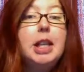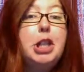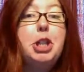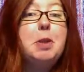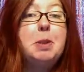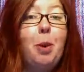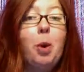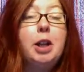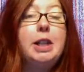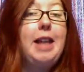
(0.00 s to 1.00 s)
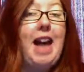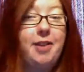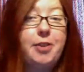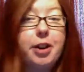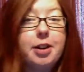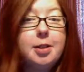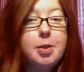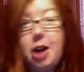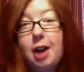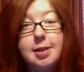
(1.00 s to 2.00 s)
She was born in laughter. It
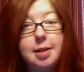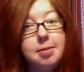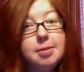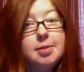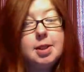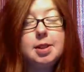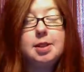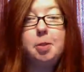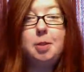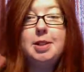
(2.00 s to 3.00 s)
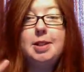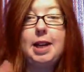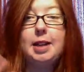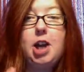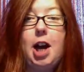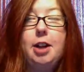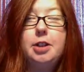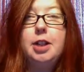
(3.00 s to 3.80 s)
was awesome. This woman's second child.